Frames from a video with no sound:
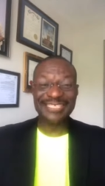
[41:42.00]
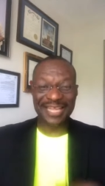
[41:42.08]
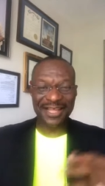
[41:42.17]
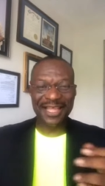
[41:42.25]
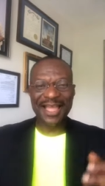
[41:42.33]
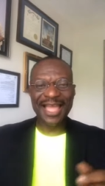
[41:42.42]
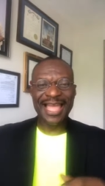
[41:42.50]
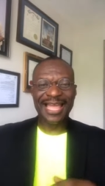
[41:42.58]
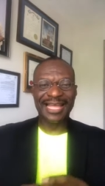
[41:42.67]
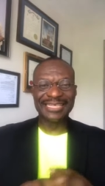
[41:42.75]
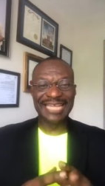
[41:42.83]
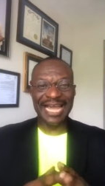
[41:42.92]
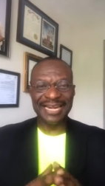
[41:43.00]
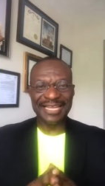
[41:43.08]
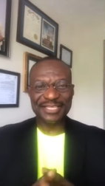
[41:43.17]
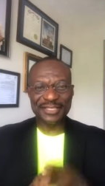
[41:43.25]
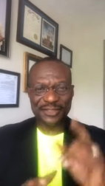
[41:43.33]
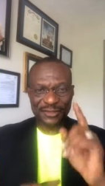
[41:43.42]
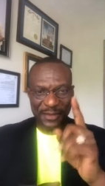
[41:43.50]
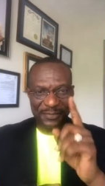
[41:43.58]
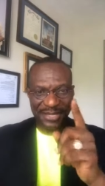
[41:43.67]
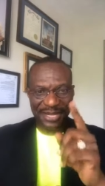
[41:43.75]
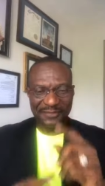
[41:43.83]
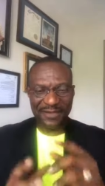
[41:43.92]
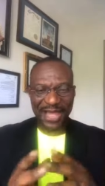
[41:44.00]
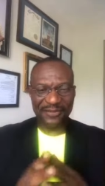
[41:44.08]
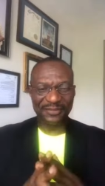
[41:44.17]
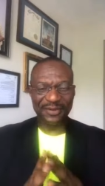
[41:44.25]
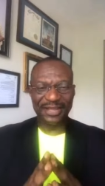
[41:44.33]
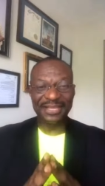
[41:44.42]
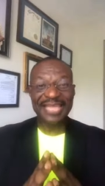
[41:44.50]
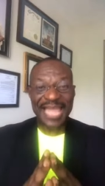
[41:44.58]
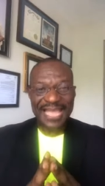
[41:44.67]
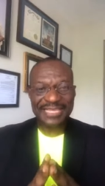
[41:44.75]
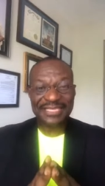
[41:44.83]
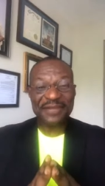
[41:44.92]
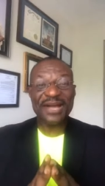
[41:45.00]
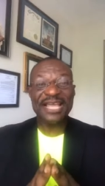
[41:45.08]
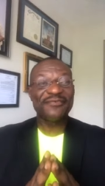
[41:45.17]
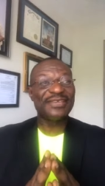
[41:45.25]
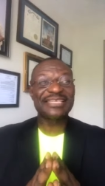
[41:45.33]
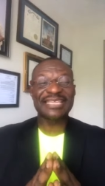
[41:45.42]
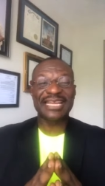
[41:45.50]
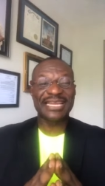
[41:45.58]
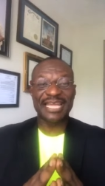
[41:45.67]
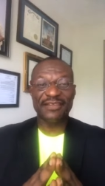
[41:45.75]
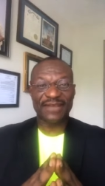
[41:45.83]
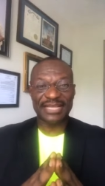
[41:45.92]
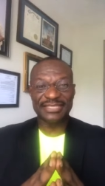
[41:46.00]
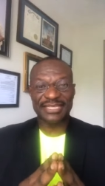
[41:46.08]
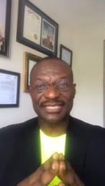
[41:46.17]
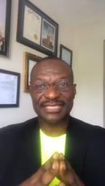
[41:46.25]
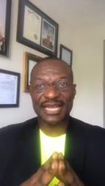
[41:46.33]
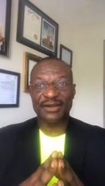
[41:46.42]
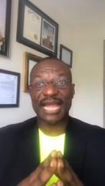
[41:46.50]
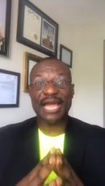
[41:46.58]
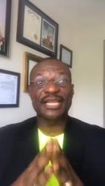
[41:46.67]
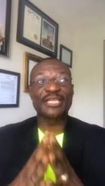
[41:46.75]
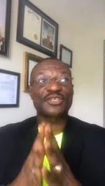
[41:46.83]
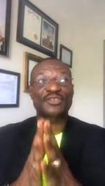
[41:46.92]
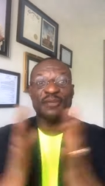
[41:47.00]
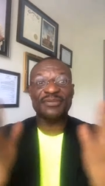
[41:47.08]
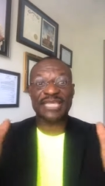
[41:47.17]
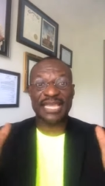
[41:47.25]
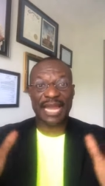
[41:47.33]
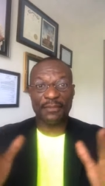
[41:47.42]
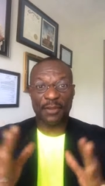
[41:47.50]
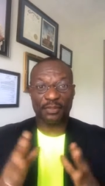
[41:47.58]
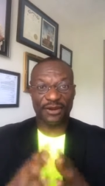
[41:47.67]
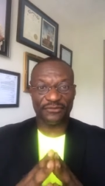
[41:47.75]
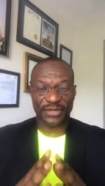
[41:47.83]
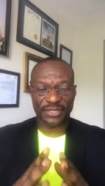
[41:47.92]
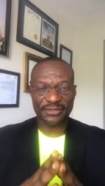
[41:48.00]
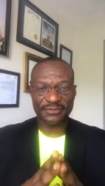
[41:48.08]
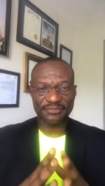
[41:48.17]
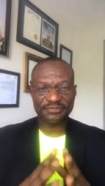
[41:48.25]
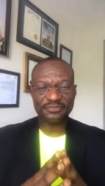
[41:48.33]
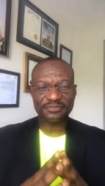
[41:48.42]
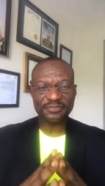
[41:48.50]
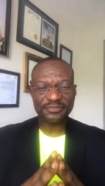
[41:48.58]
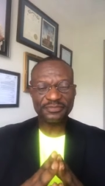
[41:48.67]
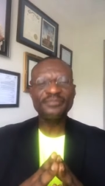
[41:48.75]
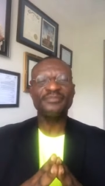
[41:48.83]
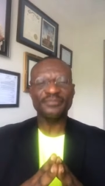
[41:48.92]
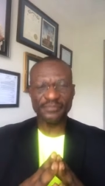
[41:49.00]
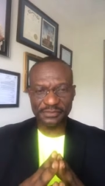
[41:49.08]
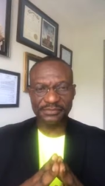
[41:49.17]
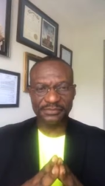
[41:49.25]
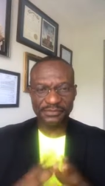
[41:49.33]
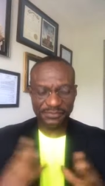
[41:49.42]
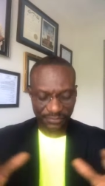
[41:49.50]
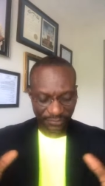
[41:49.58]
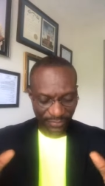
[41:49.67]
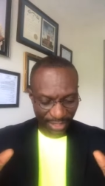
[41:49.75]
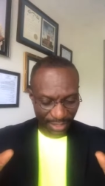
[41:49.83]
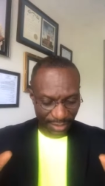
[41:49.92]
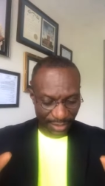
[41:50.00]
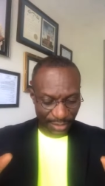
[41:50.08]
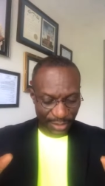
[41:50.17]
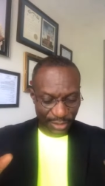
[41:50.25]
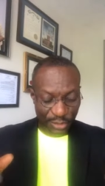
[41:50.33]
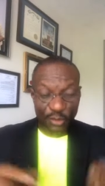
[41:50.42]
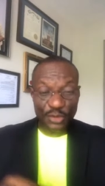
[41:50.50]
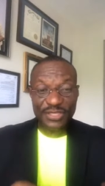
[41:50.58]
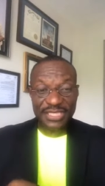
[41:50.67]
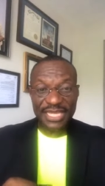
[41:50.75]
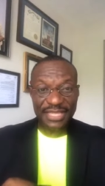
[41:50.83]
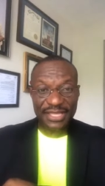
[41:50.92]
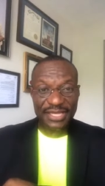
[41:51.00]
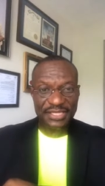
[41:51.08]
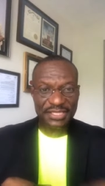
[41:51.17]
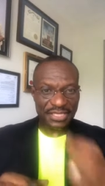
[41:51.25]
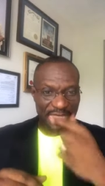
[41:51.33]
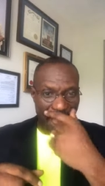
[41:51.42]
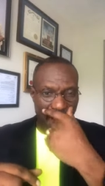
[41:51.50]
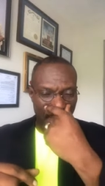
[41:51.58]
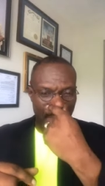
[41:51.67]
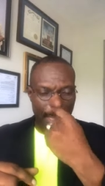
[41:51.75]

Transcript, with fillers: so, Dana, stop being a bad boy. Yeah, some are even saying they're evangelists now. Now they stop saying I'm a prophet. Mm -hmm. So you see this. Now,